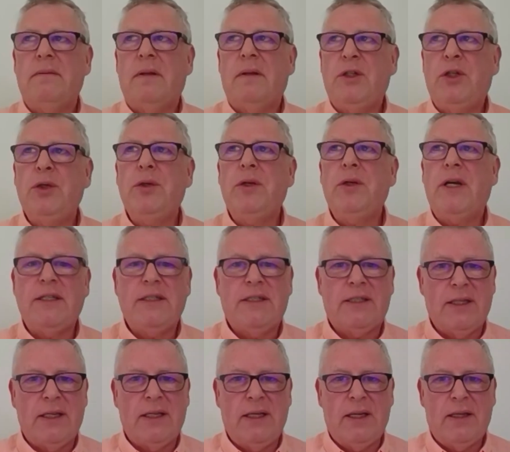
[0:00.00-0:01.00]
You as
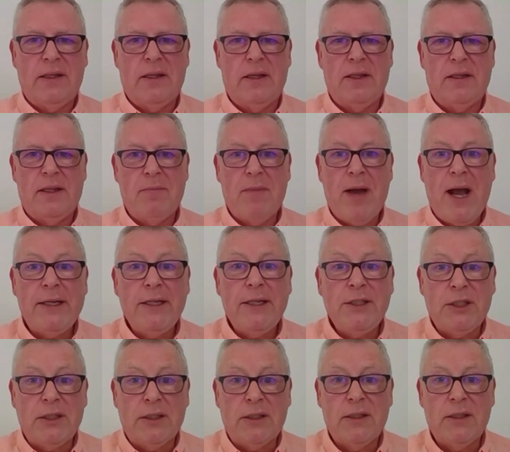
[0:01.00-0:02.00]
the
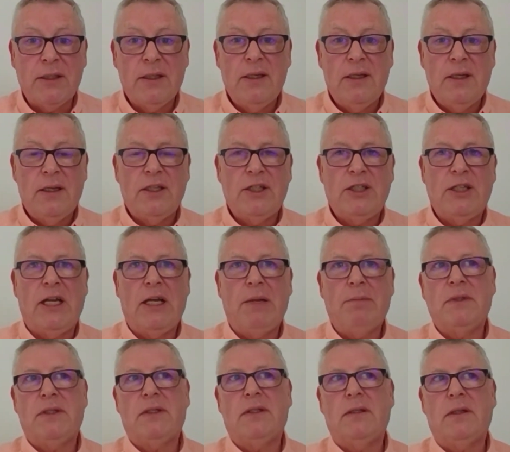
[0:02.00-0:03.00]
manager,
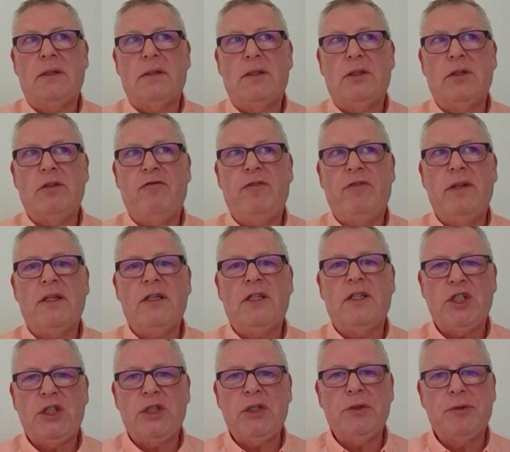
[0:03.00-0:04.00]
James, do you feel
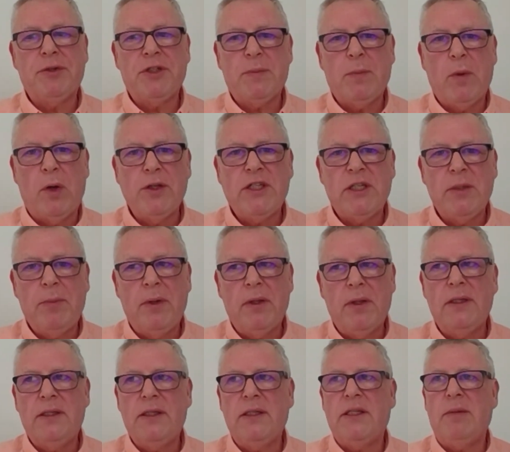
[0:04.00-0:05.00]
additional
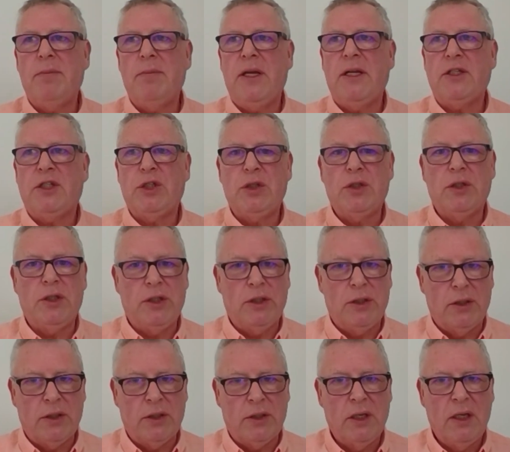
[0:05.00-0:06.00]
responsibility to make sure
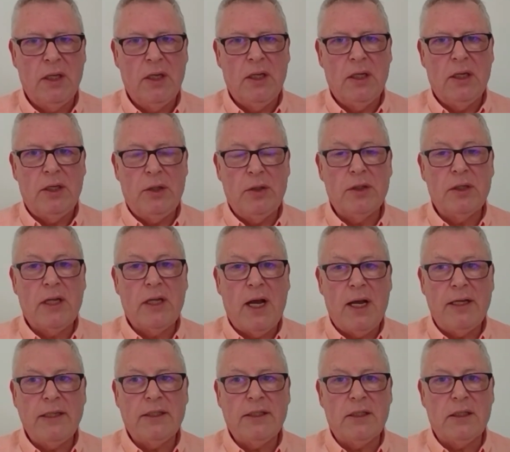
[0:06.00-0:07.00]
your
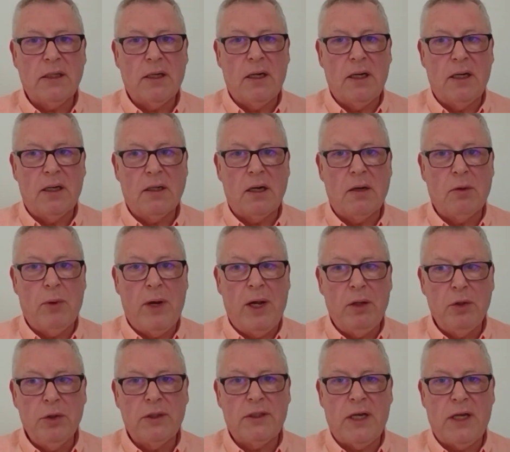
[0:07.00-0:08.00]
guys are well
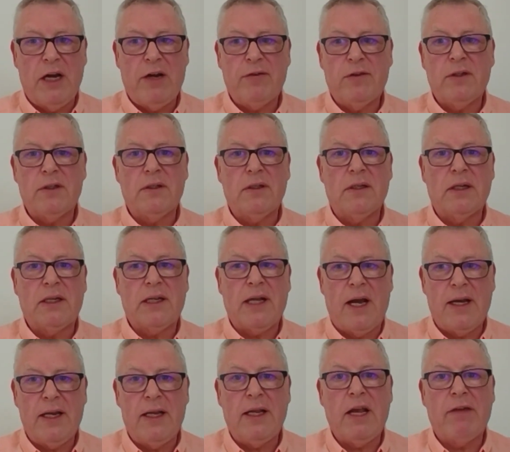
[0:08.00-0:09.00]
looked after and are
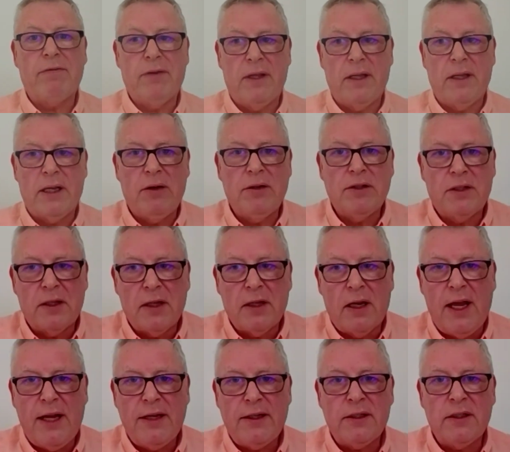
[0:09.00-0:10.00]
carrying everything out to the
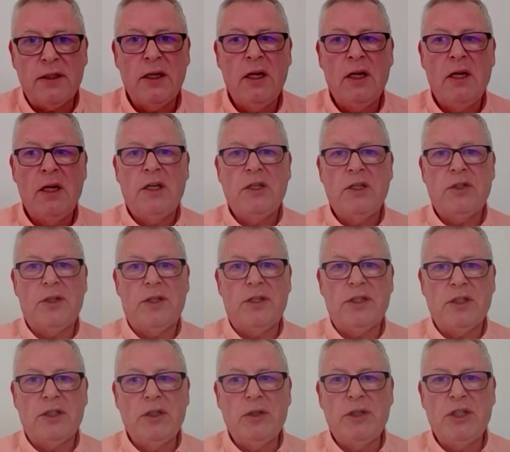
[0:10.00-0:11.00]
letter, so that
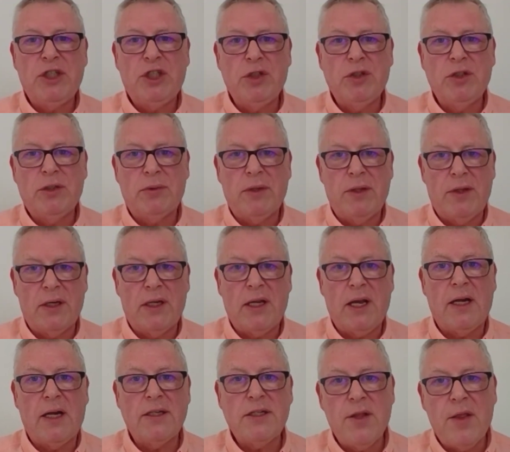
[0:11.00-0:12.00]
there's no issues with
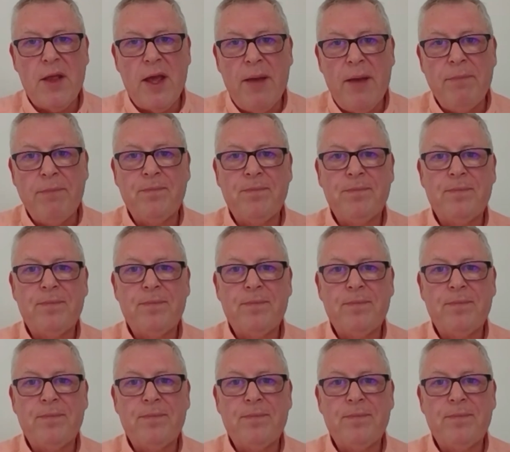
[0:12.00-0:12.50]
regard to them?